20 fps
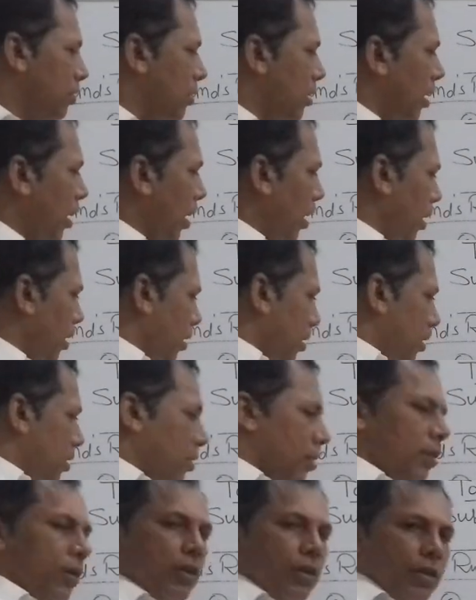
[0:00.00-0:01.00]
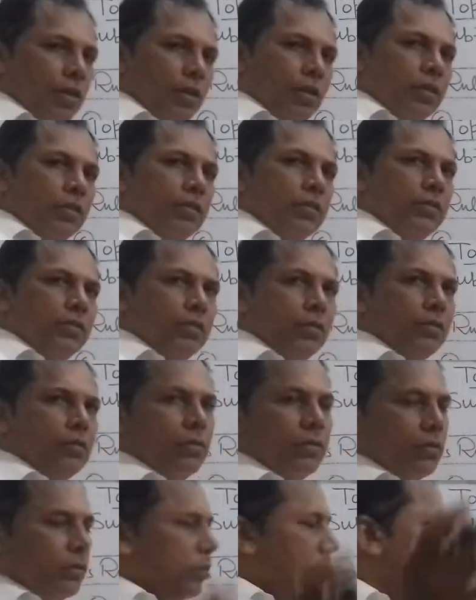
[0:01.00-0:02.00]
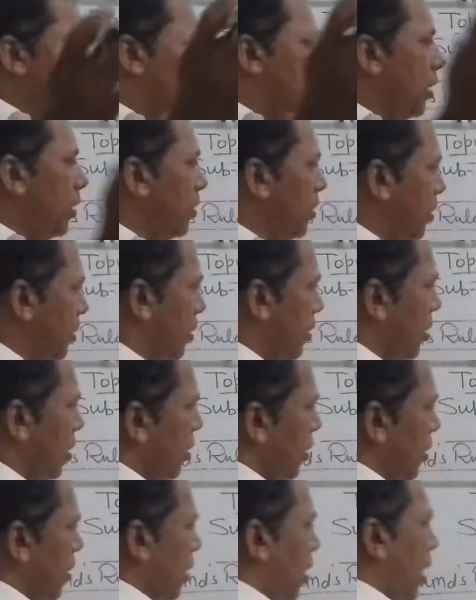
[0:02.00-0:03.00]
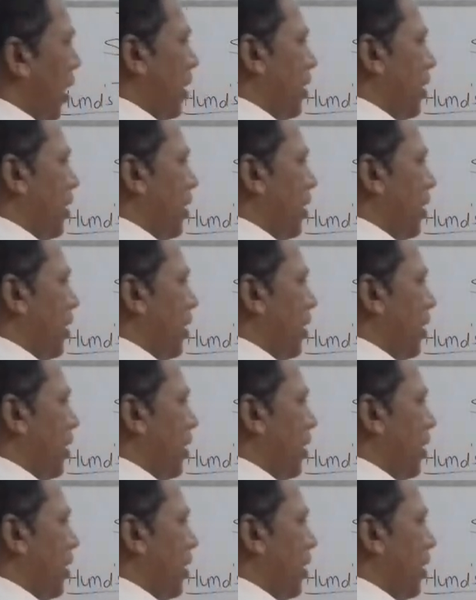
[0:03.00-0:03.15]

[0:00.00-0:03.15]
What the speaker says: Okay? Just